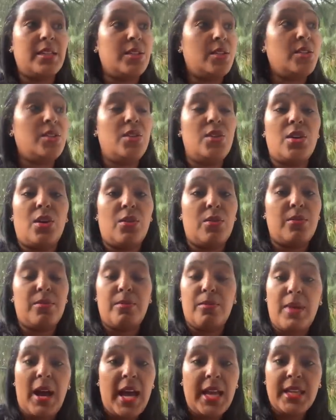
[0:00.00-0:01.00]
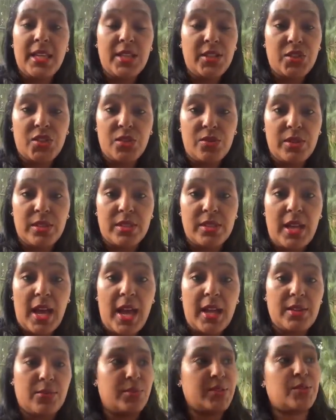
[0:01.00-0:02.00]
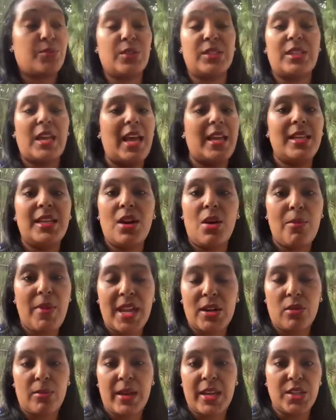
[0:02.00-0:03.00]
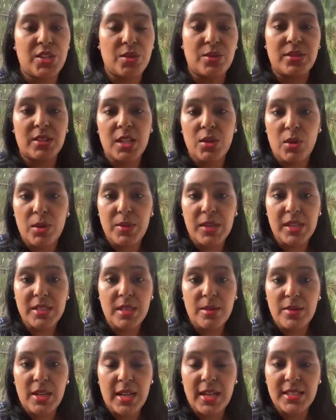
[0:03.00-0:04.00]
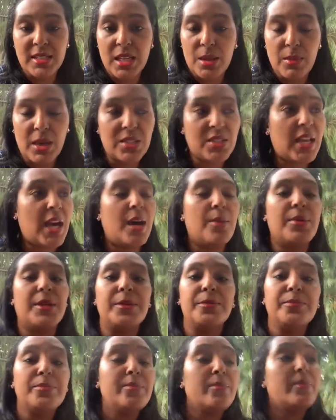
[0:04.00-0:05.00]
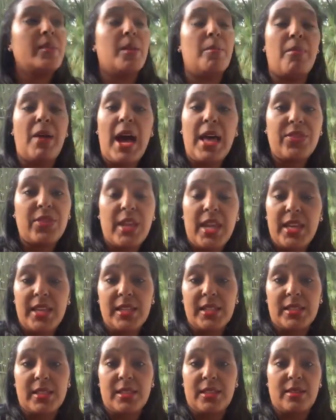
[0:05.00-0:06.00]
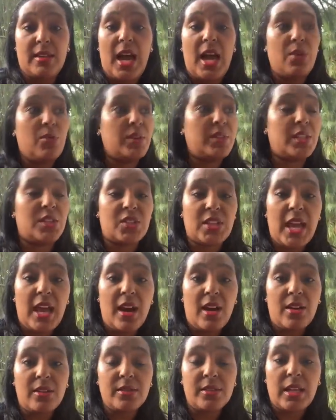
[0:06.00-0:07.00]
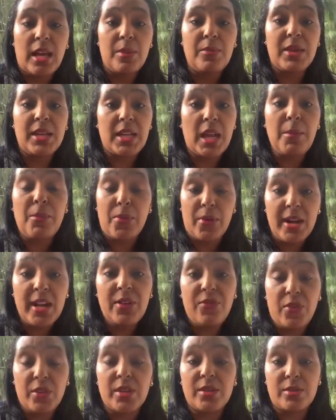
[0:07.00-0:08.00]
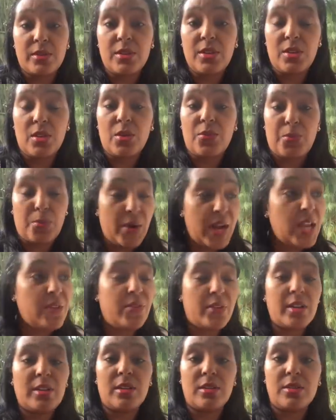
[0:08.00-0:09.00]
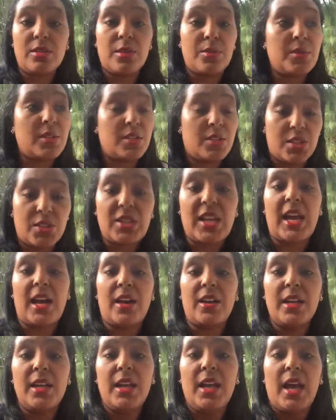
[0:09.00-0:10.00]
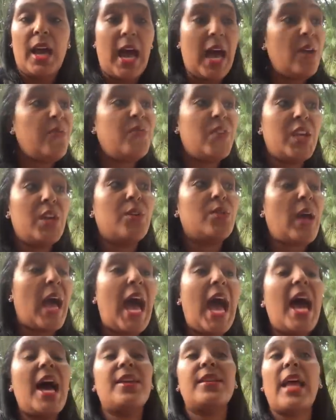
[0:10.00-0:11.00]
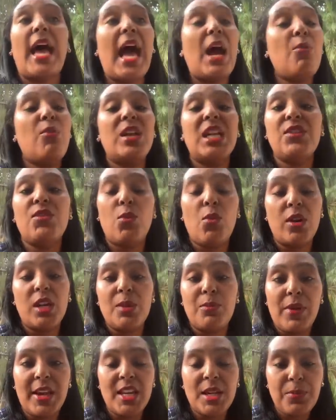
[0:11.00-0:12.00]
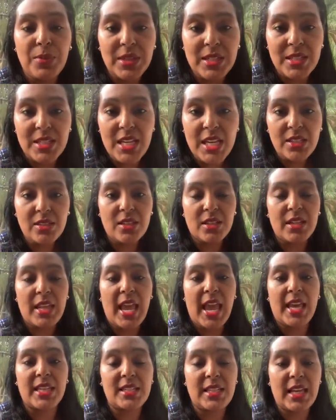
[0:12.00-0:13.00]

you know, my issue is not, which it don't matter what my issue is anyway, because that's not my child. But my thing is not with the child. I mean, I'm praying for the child. I feel I wouldn't even want to be in a position as